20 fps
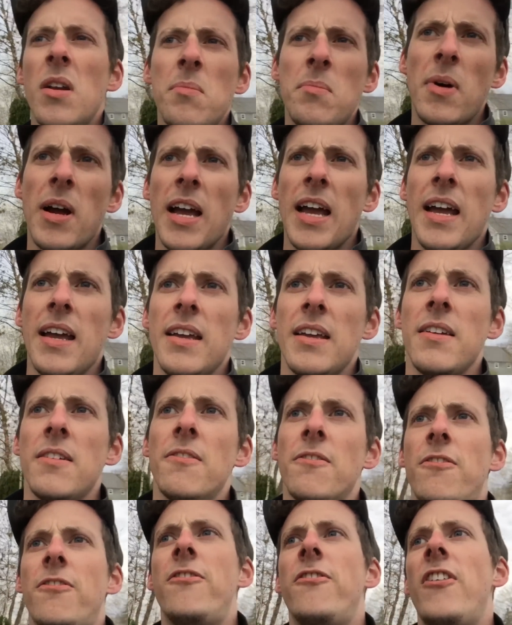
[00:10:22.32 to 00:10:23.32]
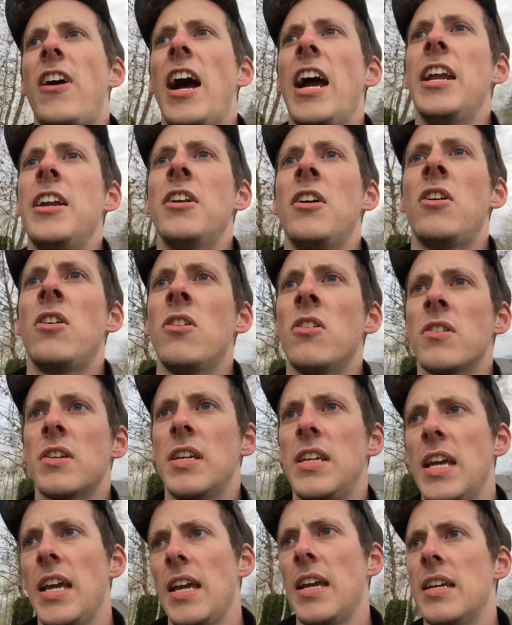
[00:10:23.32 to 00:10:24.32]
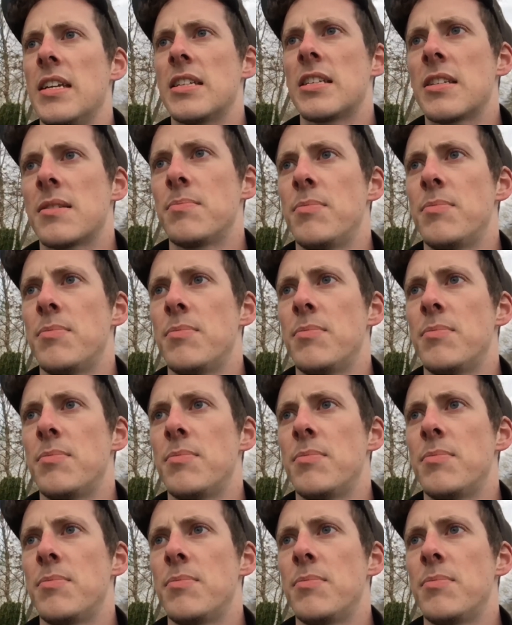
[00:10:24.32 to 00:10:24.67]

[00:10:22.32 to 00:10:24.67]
of my final gigs